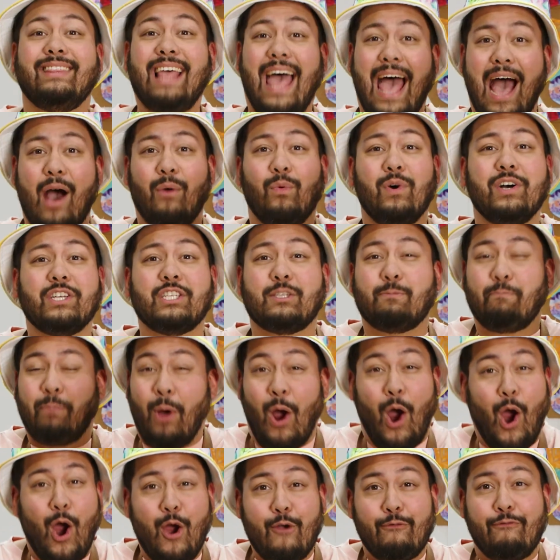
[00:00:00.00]
That was
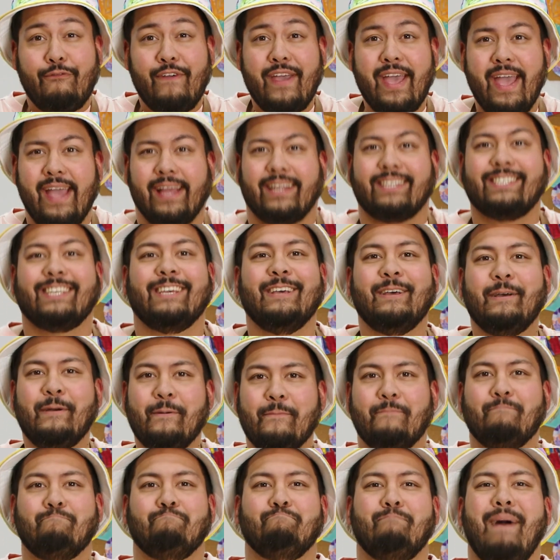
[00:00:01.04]
perfect.
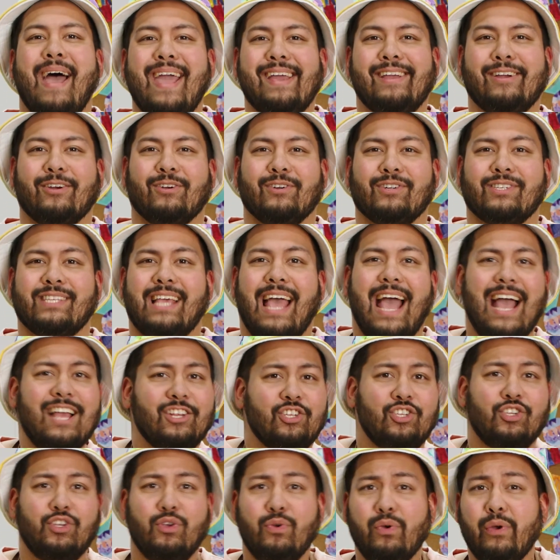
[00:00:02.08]
Makers,
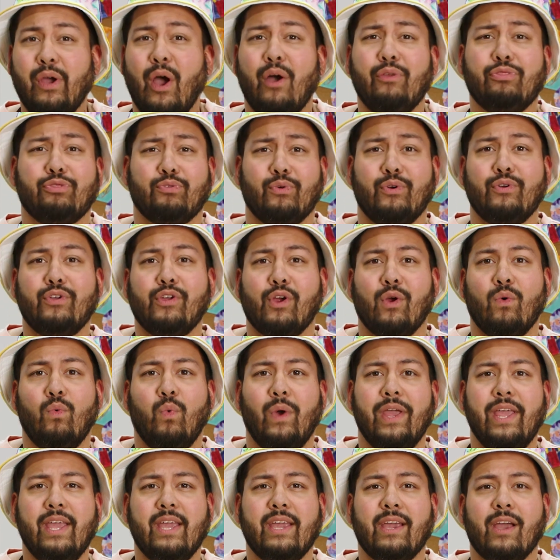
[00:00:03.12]
as you go through your
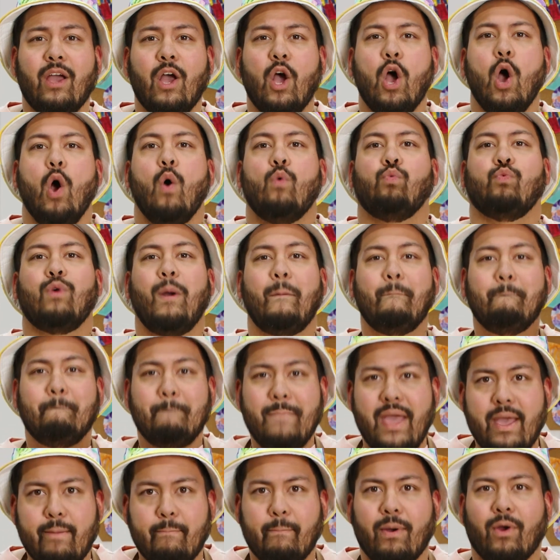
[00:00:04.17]
week,
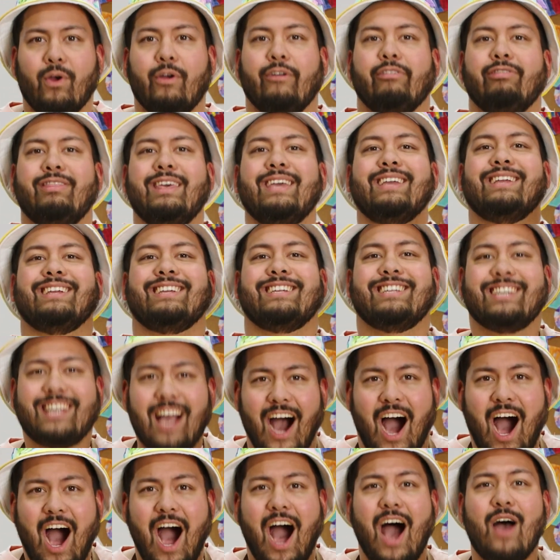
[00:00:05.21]
remember that
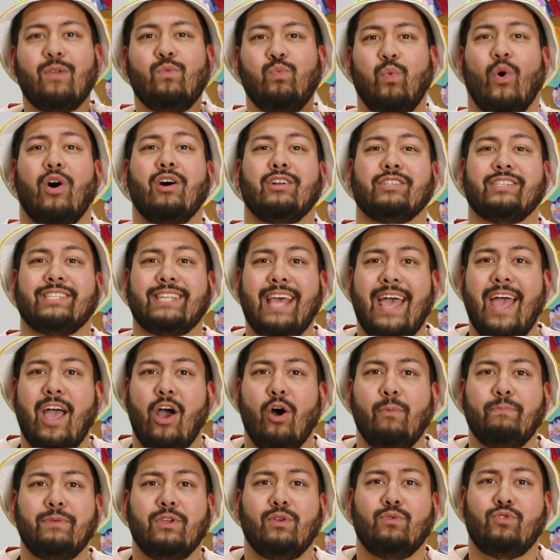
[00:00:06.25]
God wants to
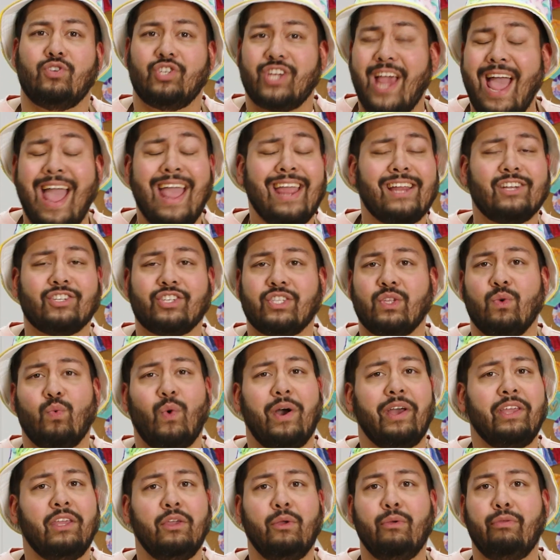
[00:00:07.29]
help you change the
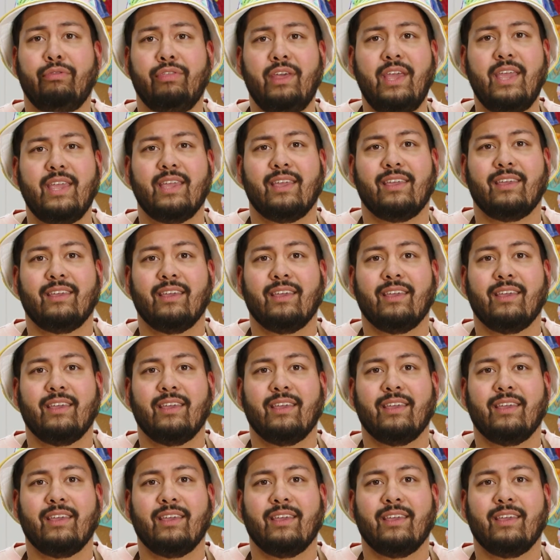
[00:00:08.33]
way you think.